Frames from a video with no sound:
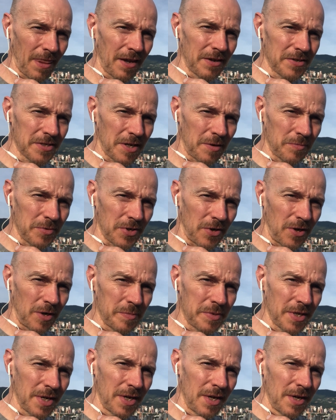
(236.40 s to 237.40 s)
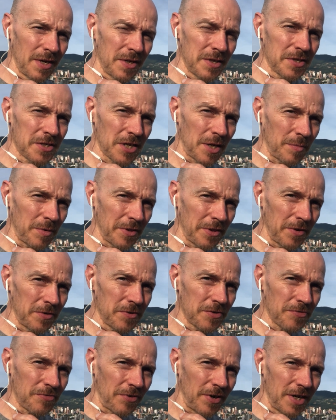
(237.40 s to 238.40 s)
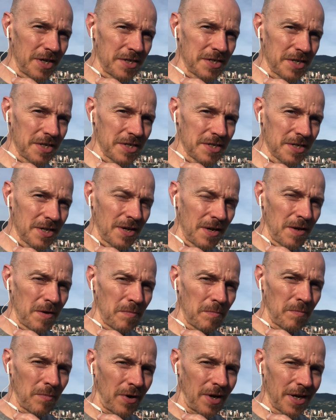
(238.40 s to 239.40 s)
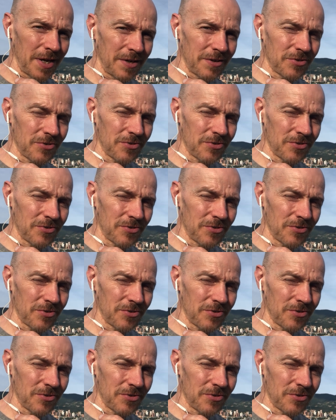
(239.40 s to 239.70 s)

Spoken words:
some of those phrases might